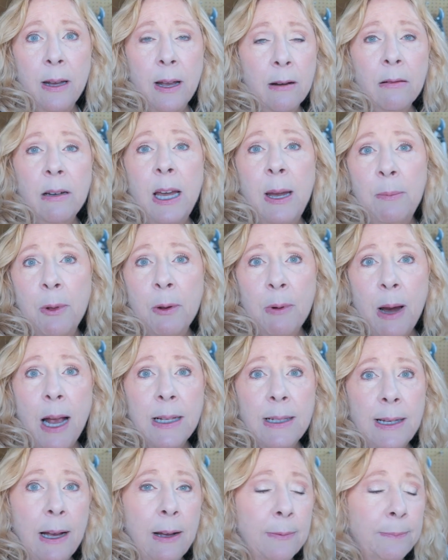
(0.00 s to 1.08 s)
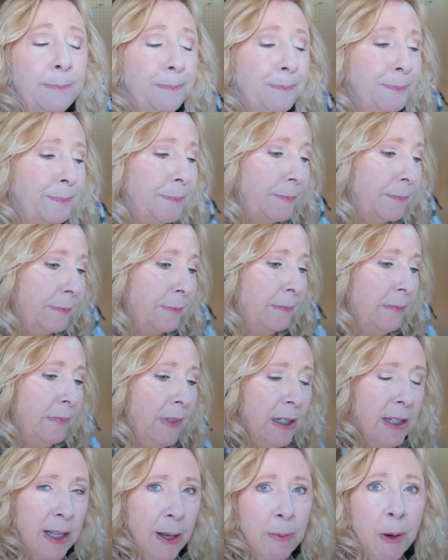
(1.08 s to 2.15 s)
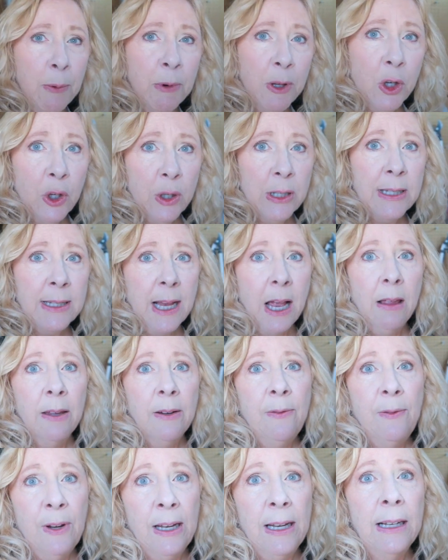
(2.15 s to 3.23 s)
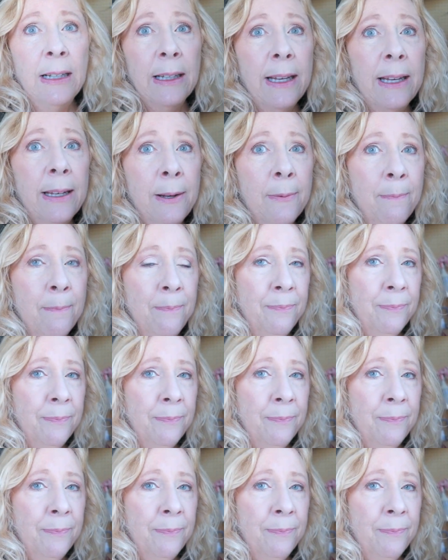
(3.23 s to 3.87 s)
That'll keep the rats out. Something with a good solid fitting lid.